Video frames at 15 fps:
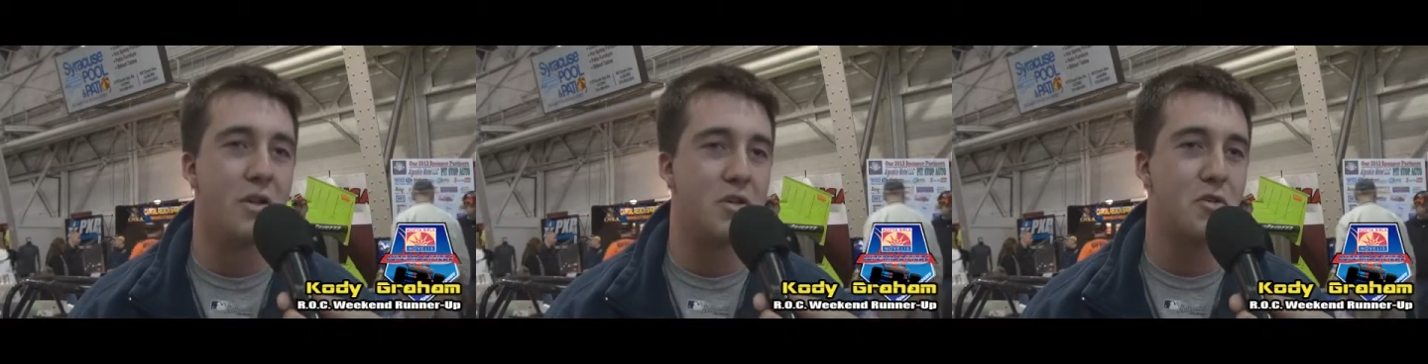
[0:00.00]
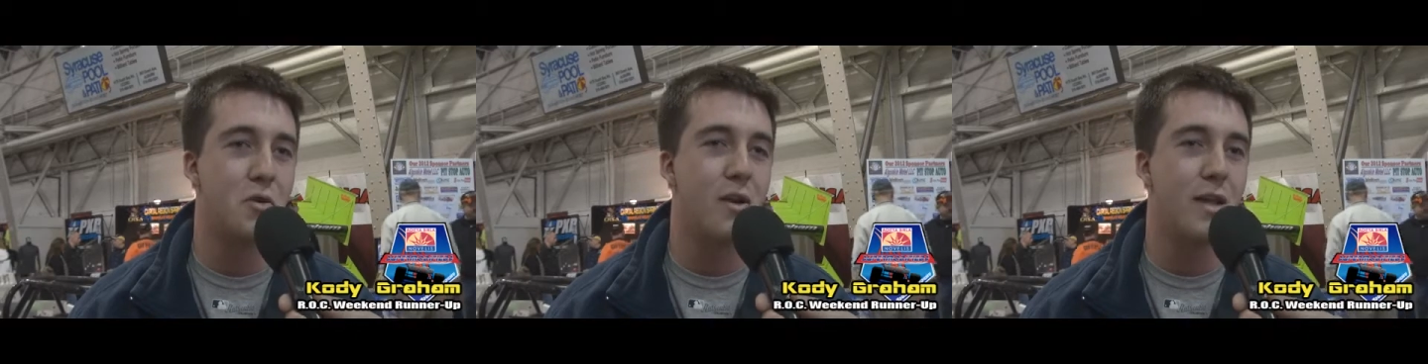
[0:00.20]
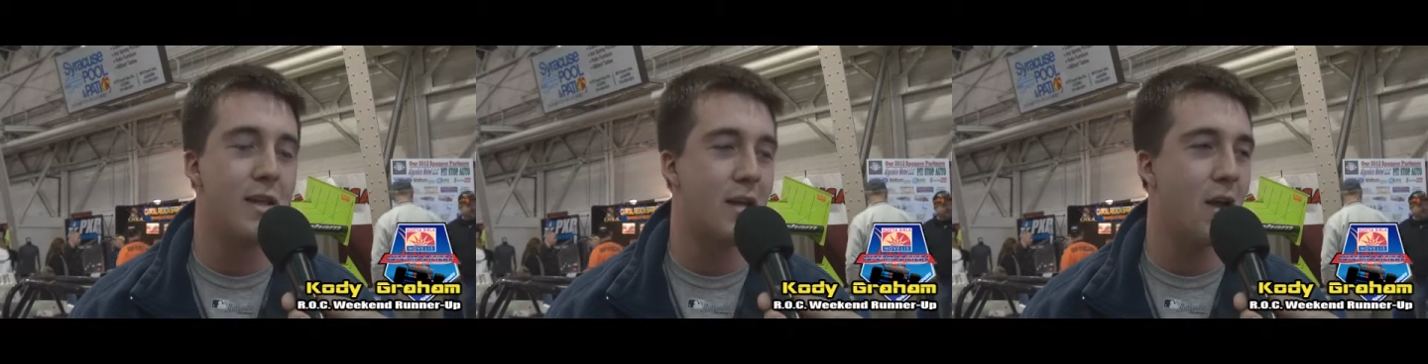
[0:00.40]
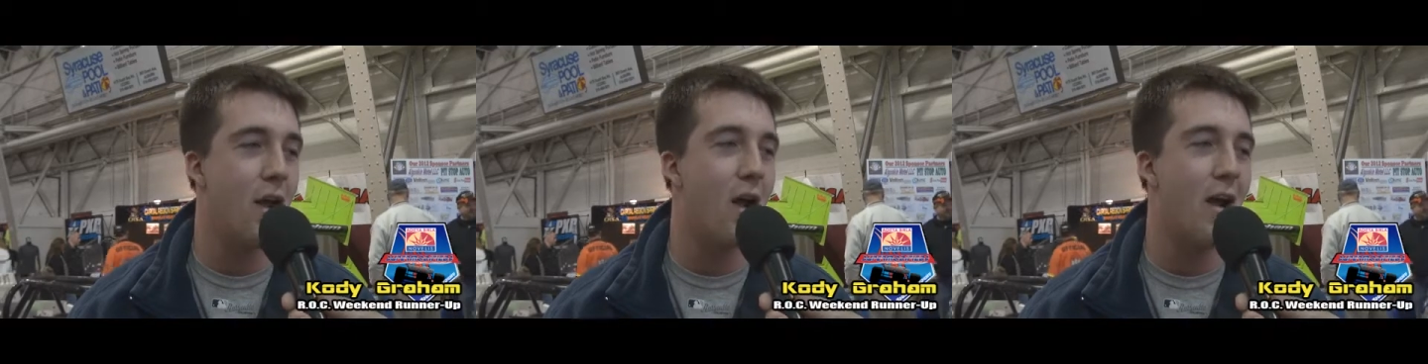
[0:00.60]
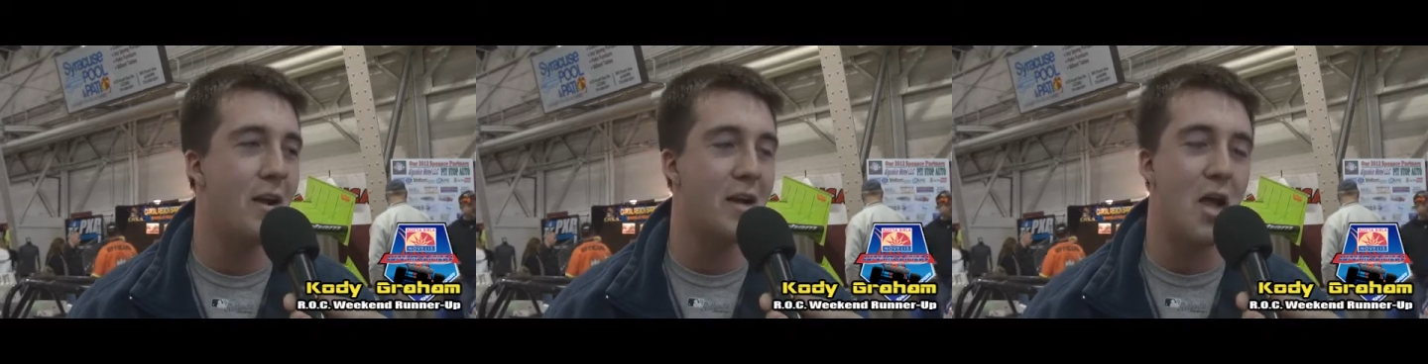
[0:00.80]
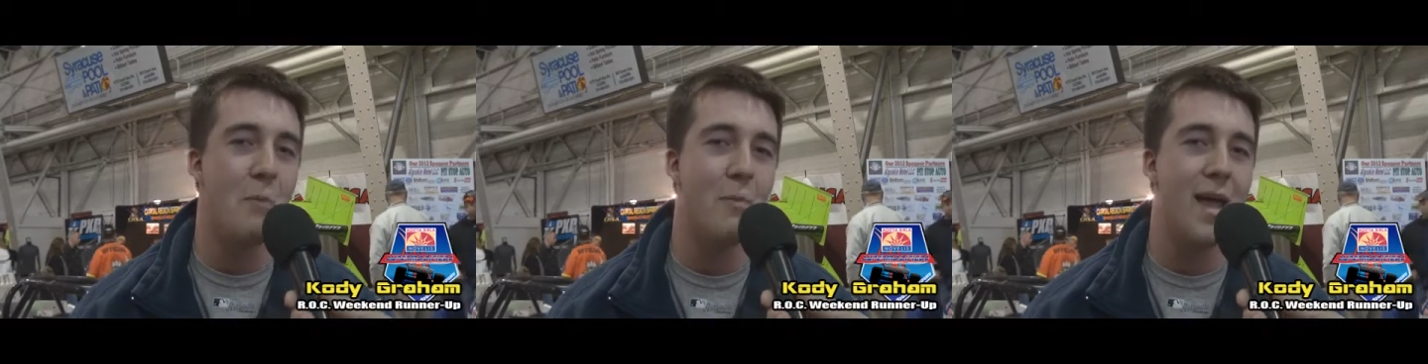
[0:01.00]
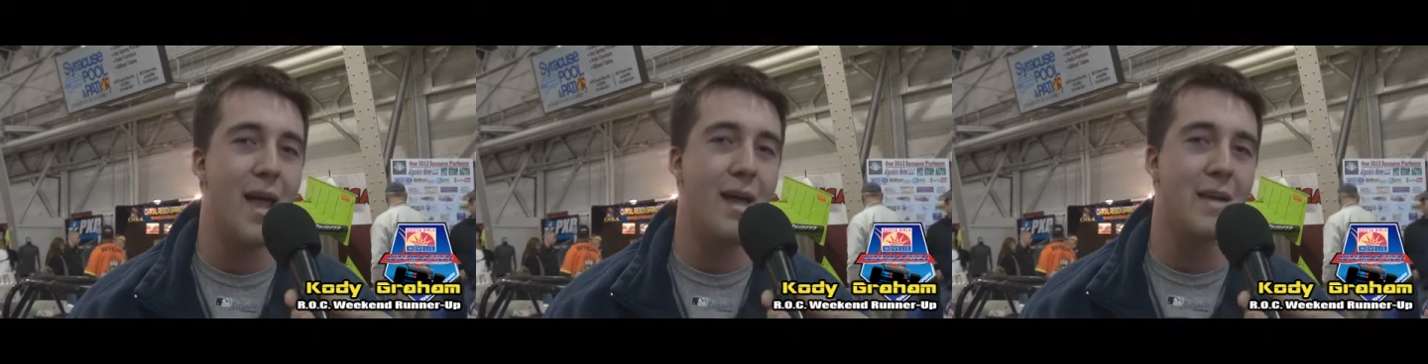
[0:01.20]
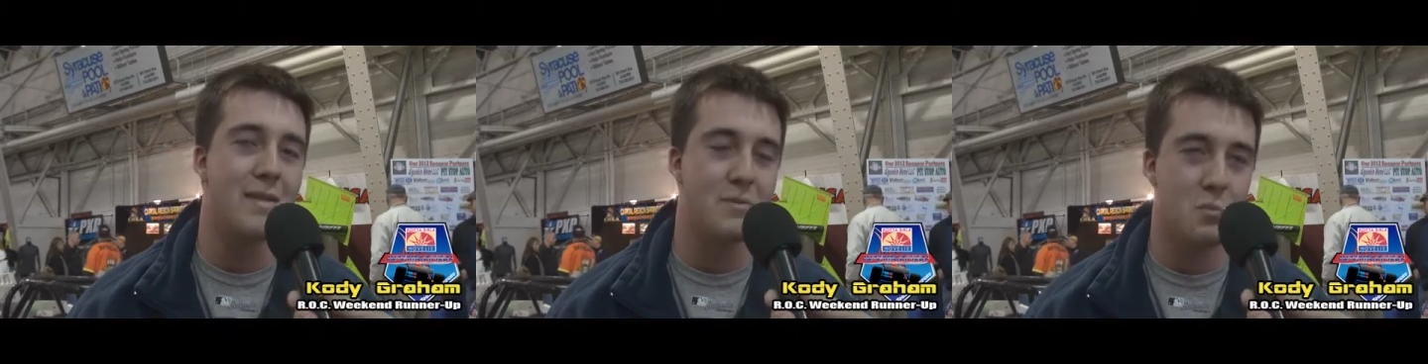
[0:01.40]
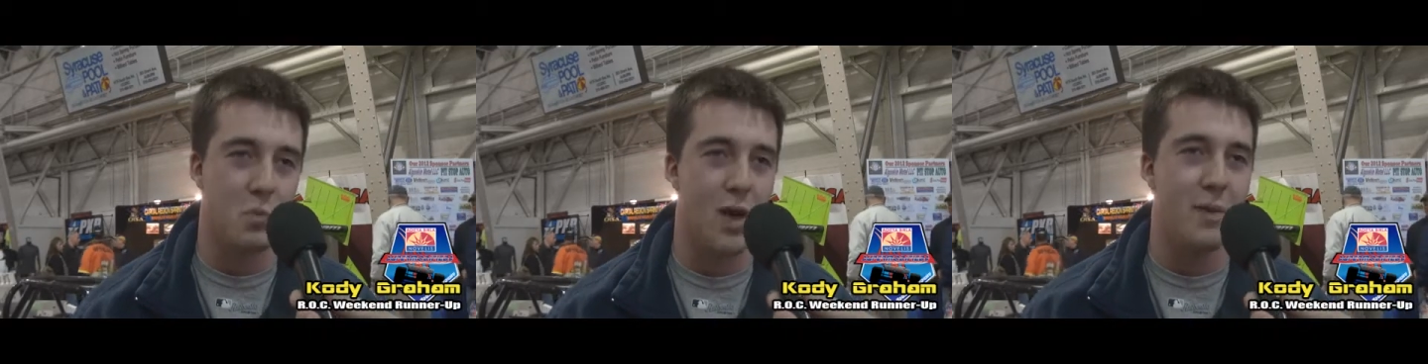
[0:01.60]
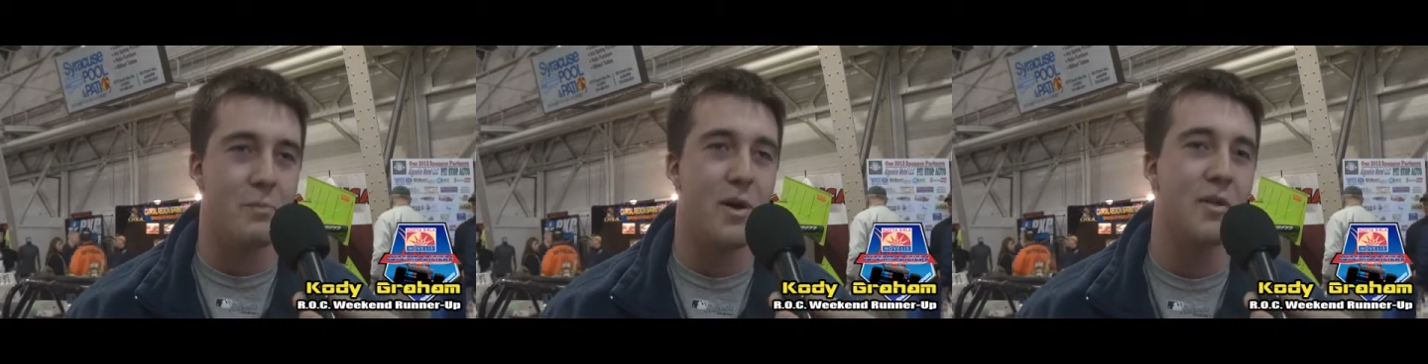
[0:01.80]
destroy the car and come back and
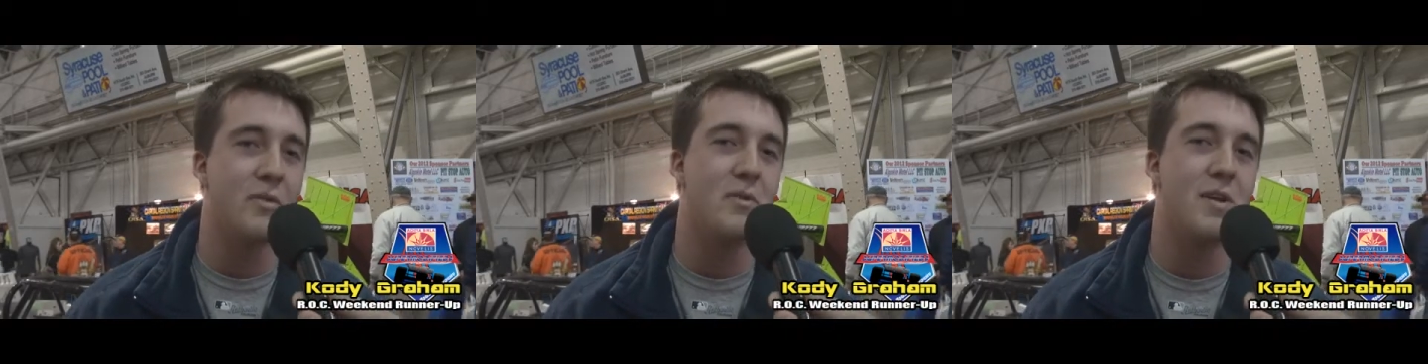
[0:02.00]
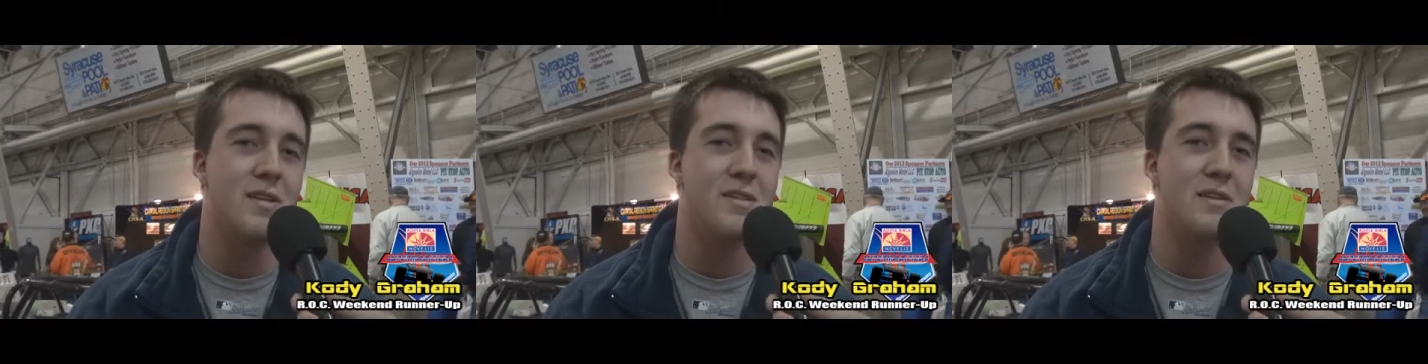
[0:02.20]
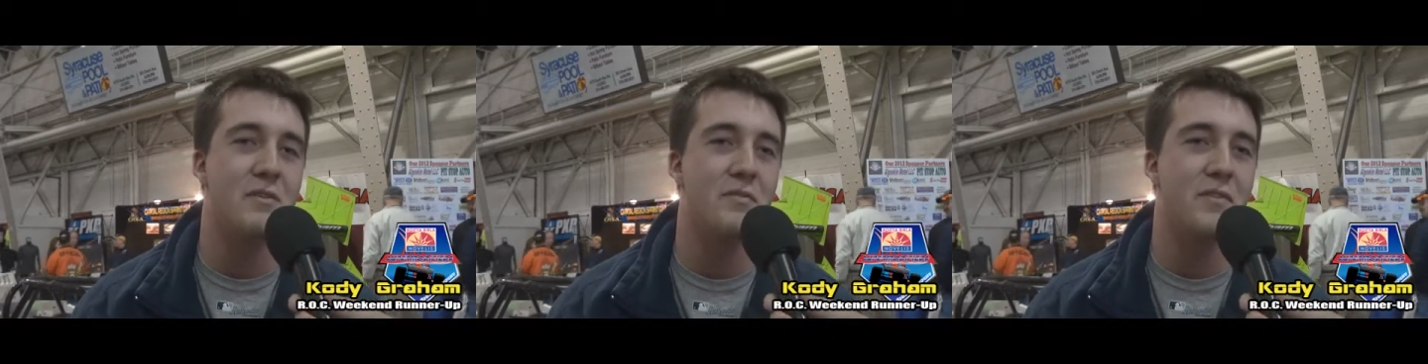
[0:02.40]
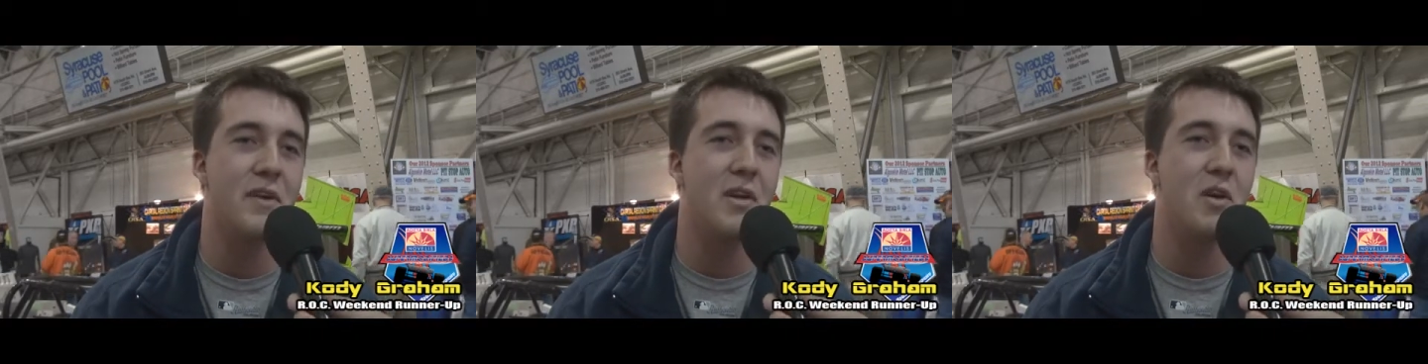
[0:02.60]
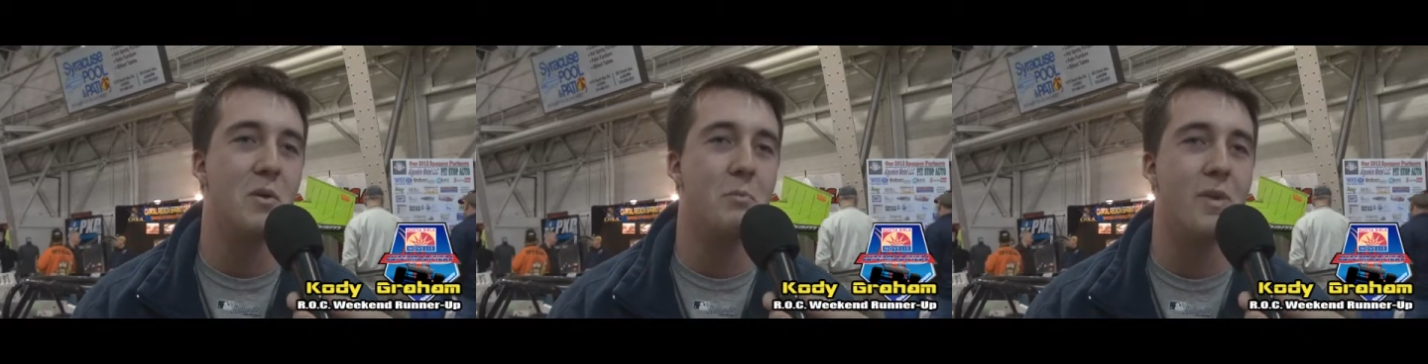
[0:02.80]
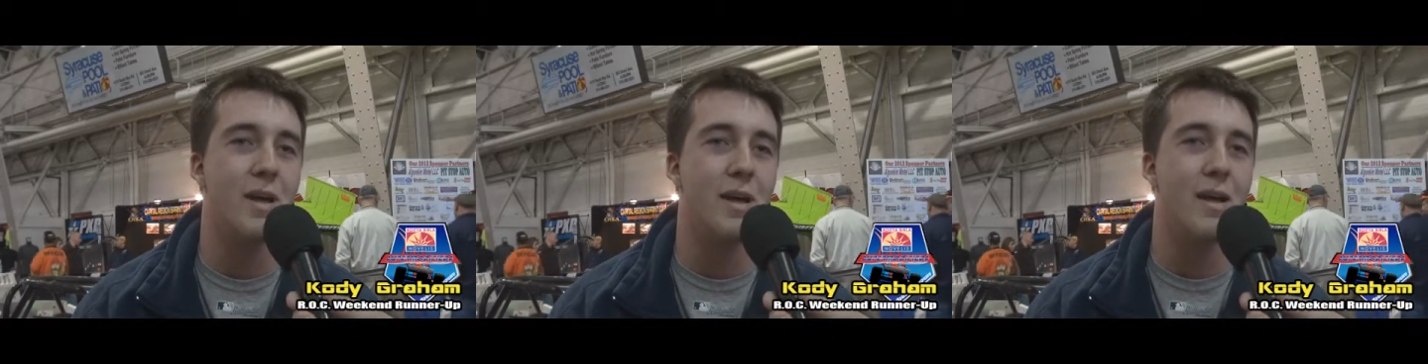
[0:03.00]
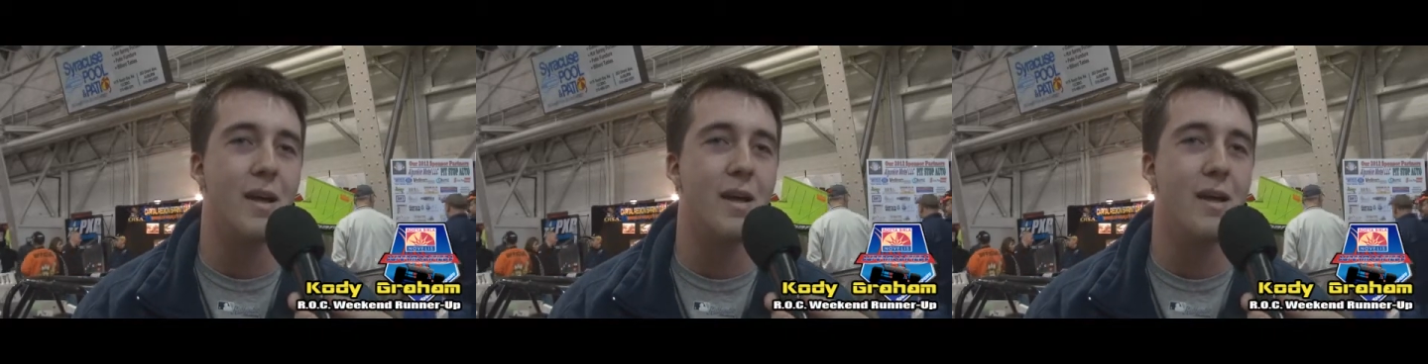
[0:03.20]
wipe out the rest of the field. But